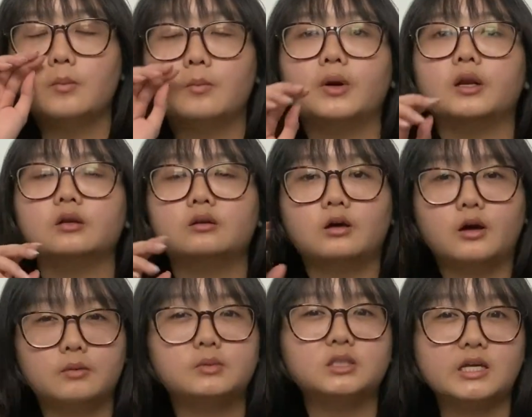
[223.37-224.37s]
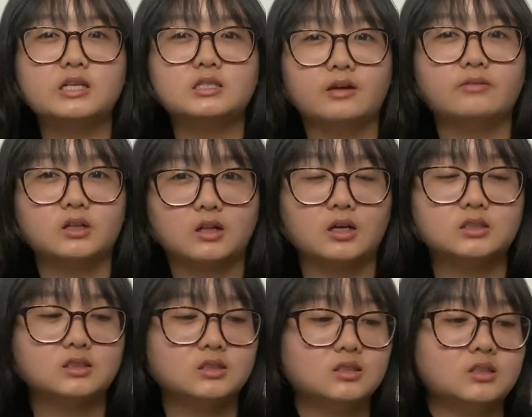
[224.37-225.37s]
But I've been taking 7
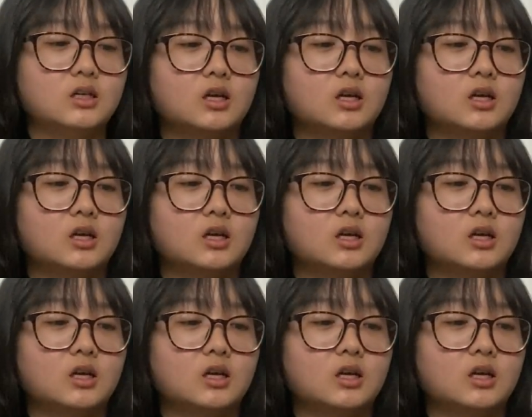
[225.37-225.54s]
classes.